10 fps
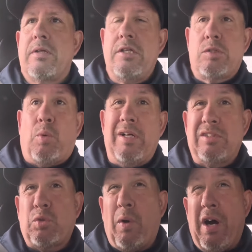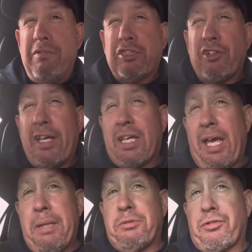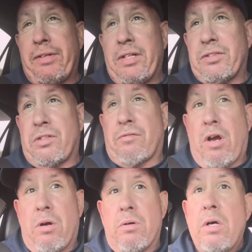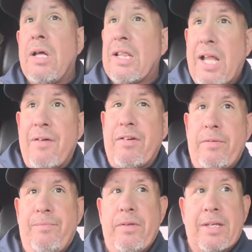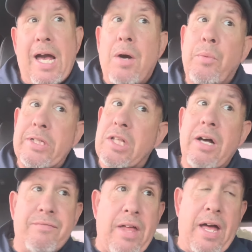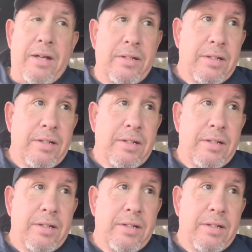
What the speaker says: He's won 12 straight games 3 years in a row. Love it. Cowboys love that.